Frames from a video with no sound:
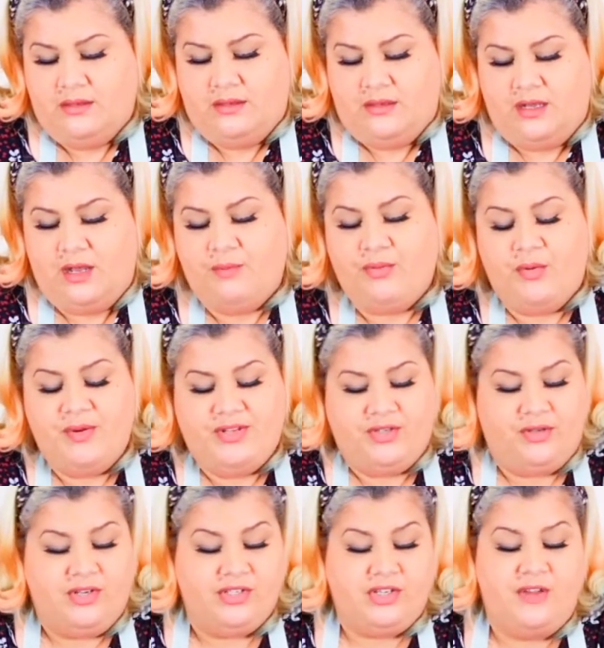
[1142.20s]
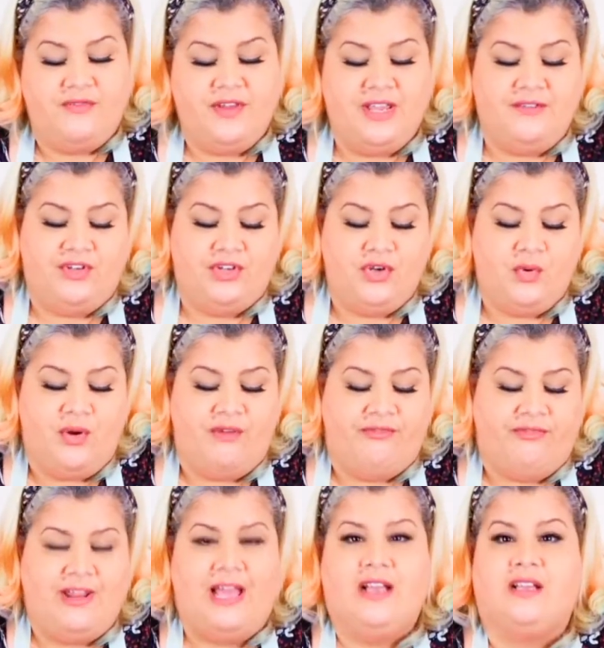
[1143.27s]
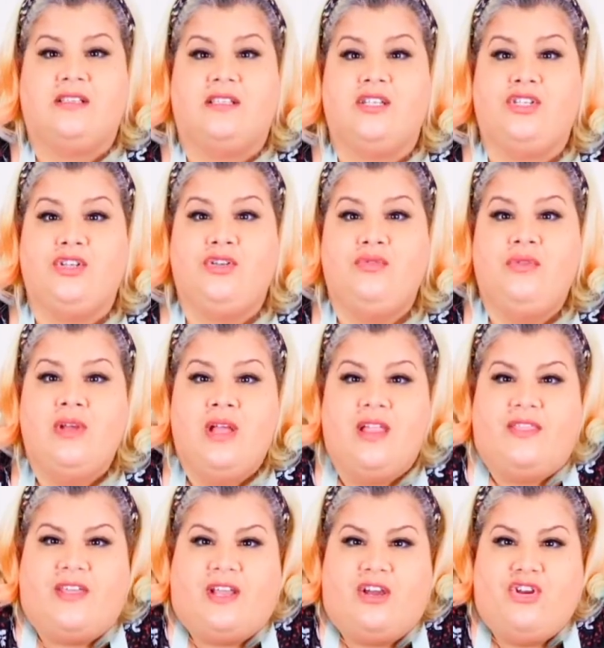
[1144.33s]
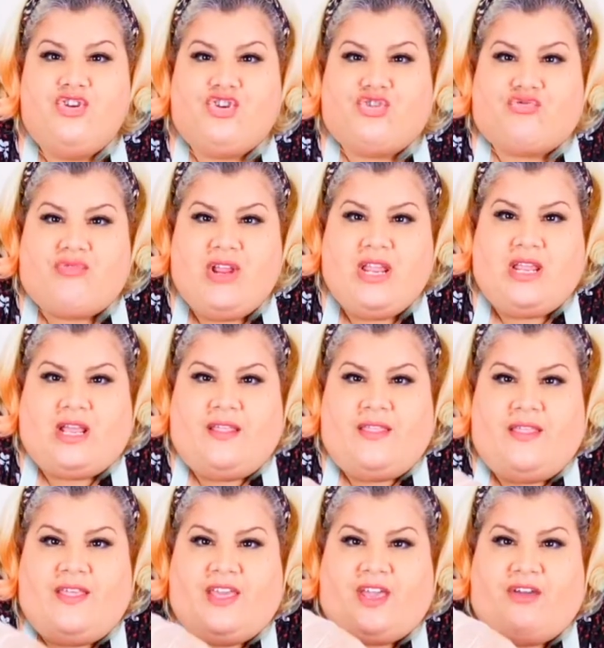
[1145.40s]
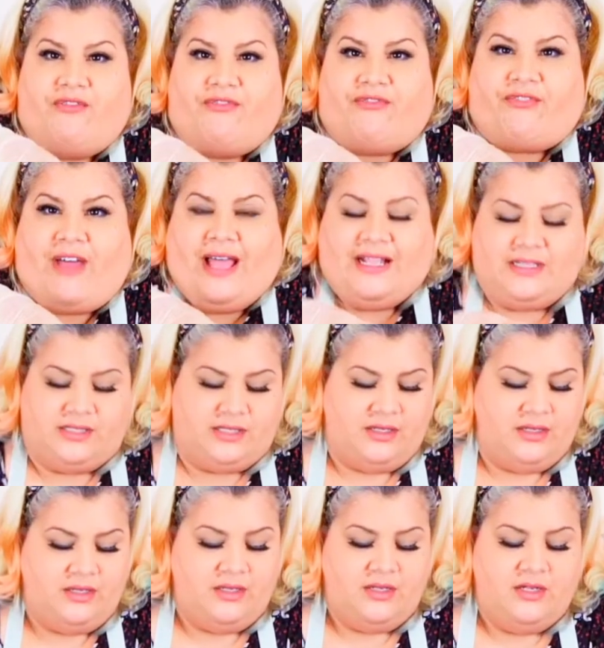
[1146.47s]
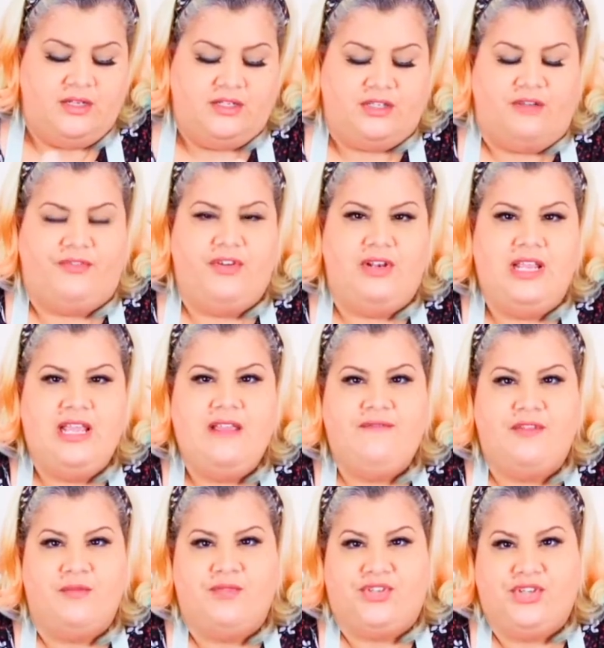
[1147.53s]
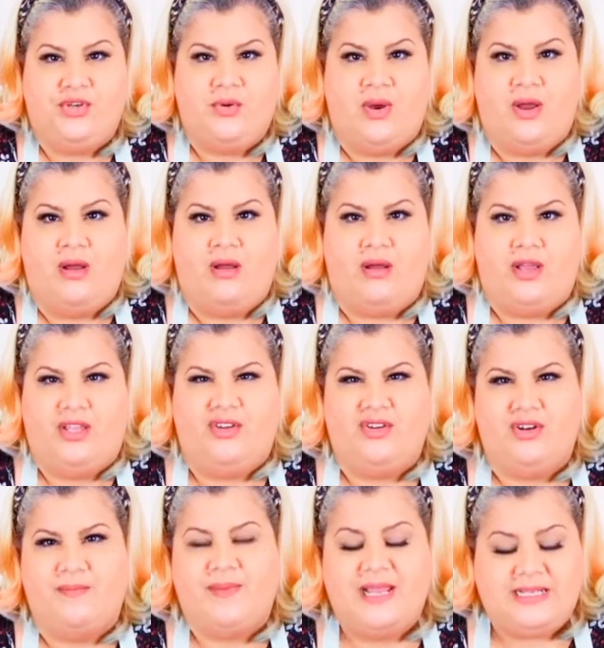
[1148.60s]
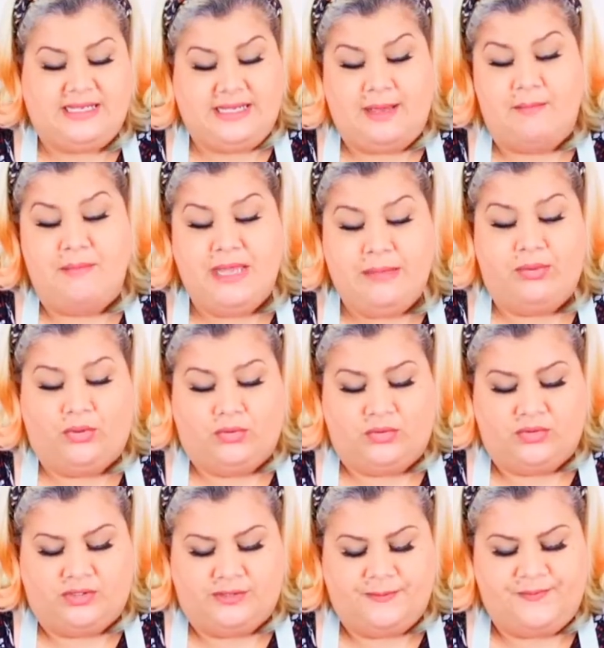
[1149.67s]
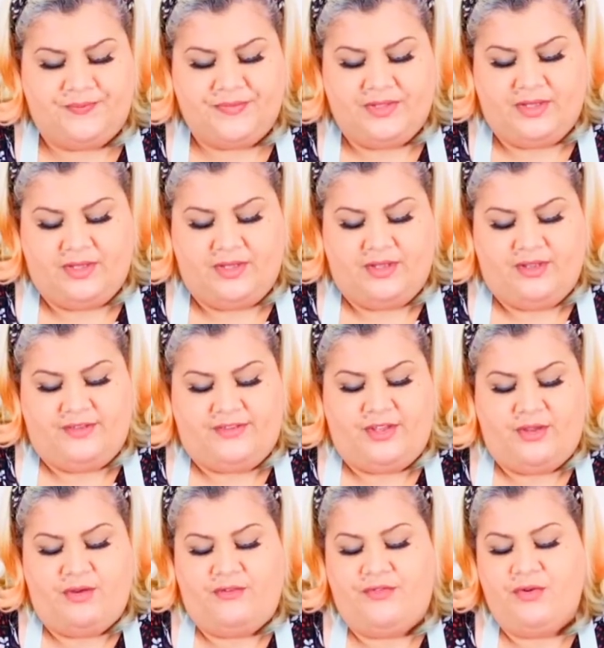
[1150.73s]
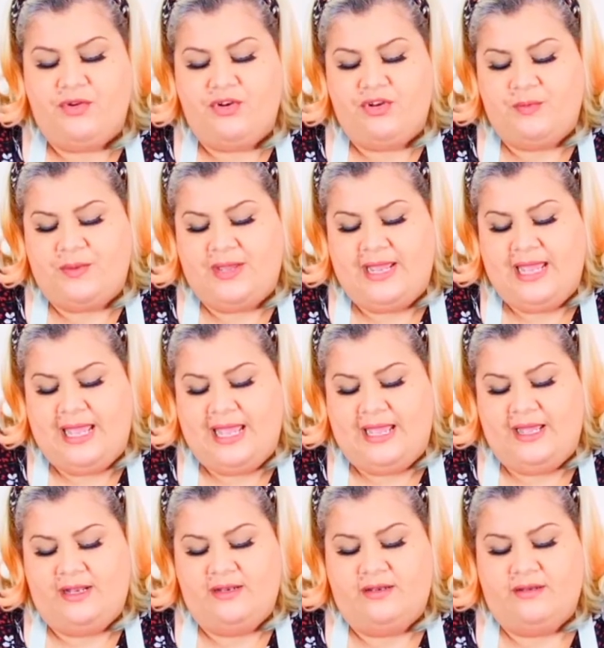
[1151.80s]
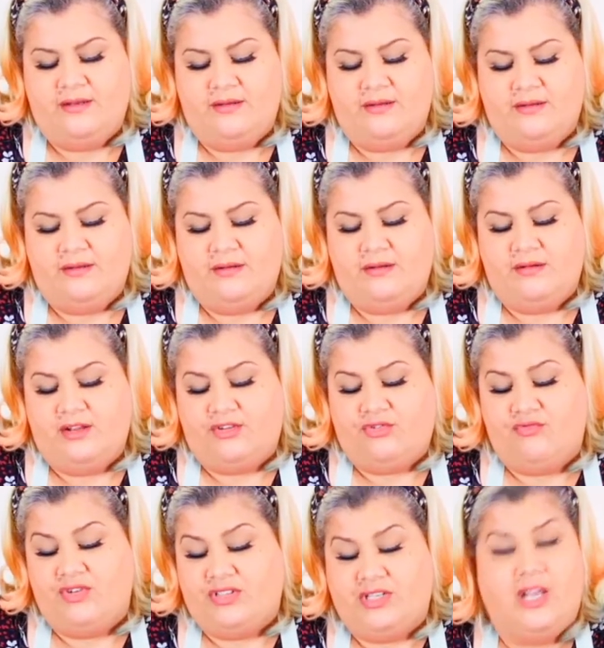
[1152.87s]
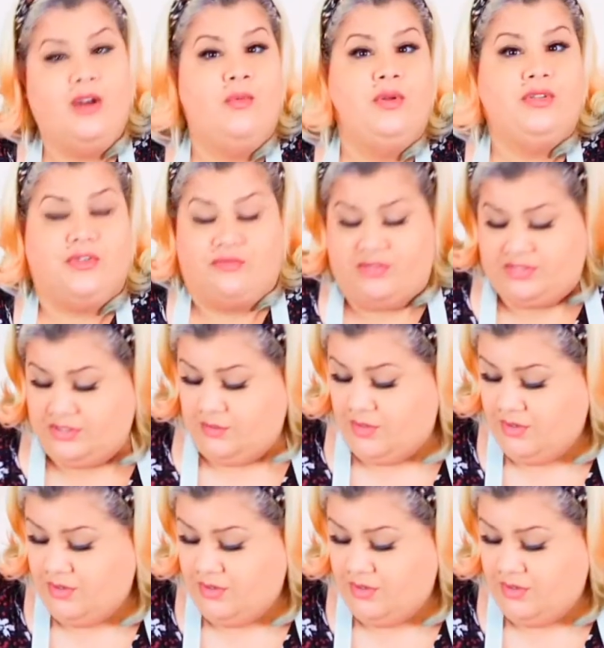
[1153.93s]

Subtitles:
I'd probably do it, because don't forget, if you do it quite flat, because they kind of shrink and then they go fat. So if you leave them too high, you're going to basically get meatballs. So if you're going to do it by hand, nice and rustic, and I will do a rustic one.